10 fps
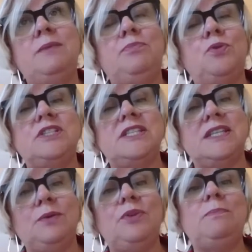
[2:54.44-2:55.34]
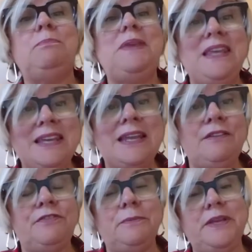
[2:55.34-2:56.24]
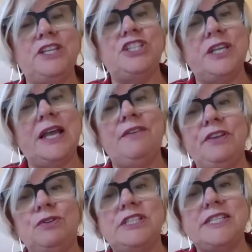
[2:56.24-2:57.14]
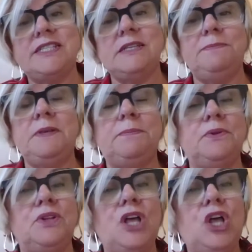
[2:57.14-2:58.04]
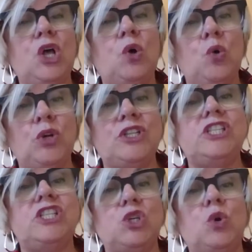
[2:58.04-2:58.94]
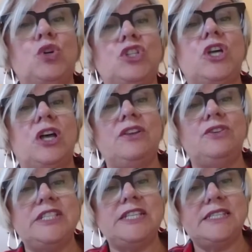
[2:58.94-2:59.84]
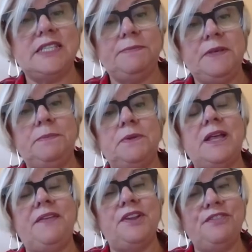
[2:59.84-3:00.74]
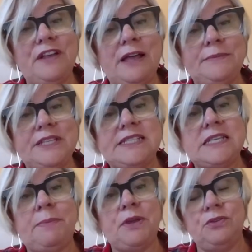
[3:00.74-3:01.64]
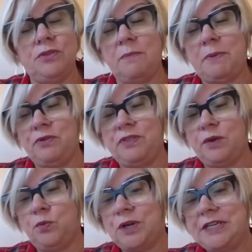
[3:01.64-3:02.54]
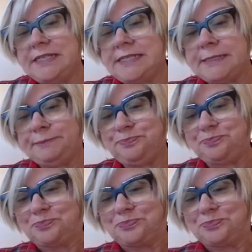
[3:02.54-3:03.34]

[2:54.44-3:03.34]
and importantly with peer information, having autistic people on to talk to other autistic people and their families about their worries.